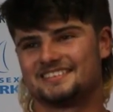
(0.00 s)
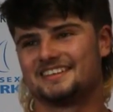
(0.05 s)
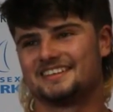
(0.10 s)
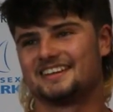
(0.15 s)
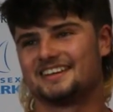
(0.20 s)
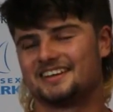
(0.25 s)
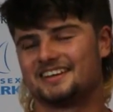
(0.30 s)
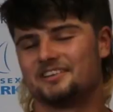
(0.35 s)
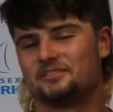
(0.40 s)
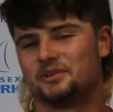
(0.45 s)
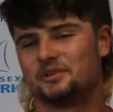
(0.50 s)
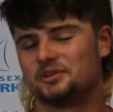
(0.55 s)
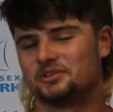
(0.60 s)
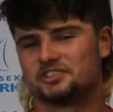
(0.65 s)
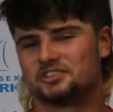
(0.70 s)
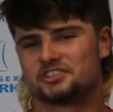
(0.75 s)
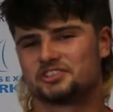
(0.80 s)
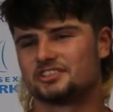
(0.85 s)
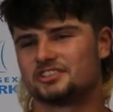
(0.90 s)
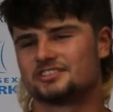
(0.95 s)
Yeah we were
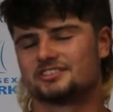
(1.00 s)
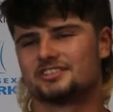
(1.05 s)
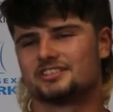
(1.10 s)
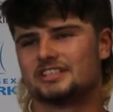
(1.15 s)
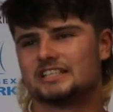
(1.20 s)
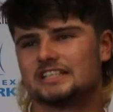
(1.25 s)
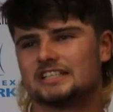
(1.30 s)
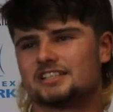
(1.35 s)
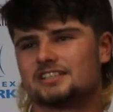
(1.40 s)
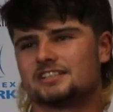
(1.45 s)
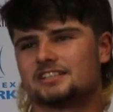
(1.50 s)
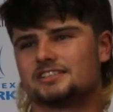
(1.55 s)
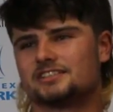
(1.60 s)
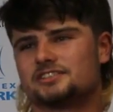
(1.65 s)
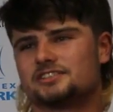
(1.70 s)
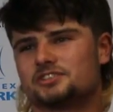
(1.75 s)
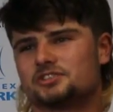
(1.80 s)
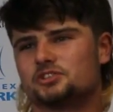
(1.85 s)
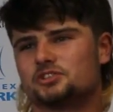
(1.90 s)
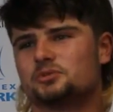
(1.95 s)
just constantly looking at
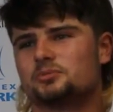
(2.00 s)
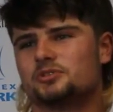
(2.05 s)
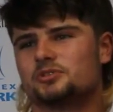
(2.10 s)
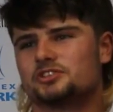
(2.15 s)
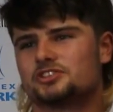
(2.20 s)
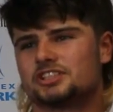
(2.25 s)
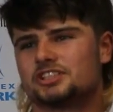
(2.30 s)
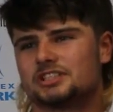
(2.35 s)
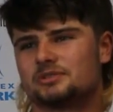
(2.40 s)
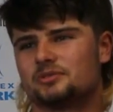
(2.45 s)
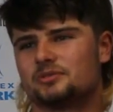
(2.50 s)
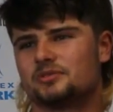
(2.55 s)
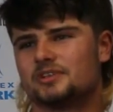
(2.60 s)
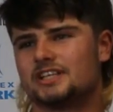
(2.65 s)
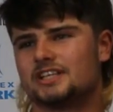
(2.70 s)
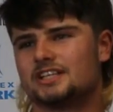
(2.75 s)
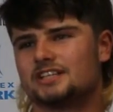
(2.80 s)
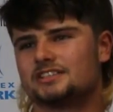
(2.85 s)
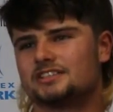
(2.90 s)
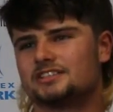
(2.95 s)
the scoreboard, seeing what we
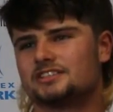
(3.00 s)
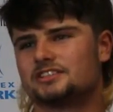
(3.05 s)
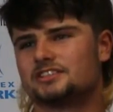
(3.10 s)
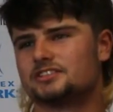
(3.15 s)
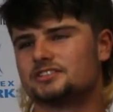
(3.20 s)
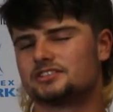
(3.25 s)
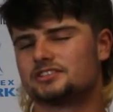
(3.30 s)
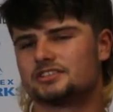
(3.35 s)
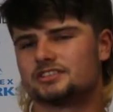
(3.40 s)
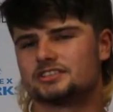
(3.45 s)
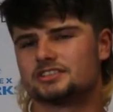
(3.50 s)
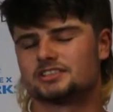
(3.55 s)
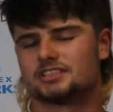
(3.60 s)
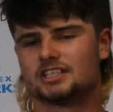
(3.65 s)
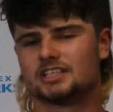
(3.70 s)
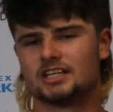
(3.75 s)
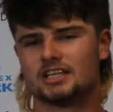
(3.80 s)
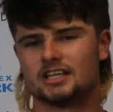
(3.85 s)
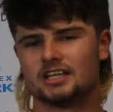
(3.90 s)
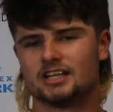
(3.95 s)
needed to do because
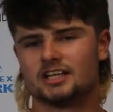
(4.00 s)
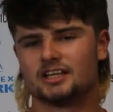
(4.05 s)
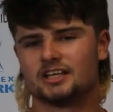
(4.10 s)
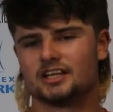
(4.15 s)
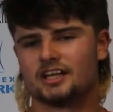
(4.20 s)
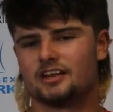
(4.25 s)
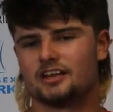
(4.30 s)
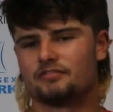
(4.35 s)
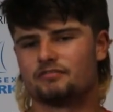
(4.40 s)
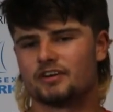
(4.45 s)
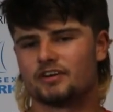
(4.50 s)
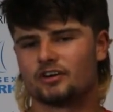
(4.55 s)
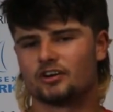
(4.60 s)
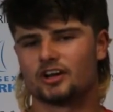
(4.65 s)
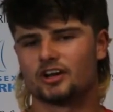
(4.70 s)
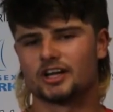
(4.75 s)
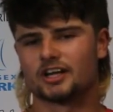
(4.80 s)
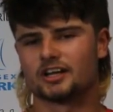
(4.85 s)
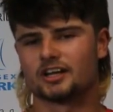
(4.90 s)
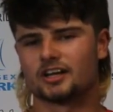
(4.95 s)
it felt
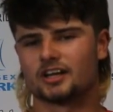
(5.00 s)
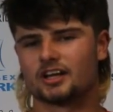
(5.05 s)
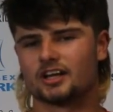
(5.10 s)
like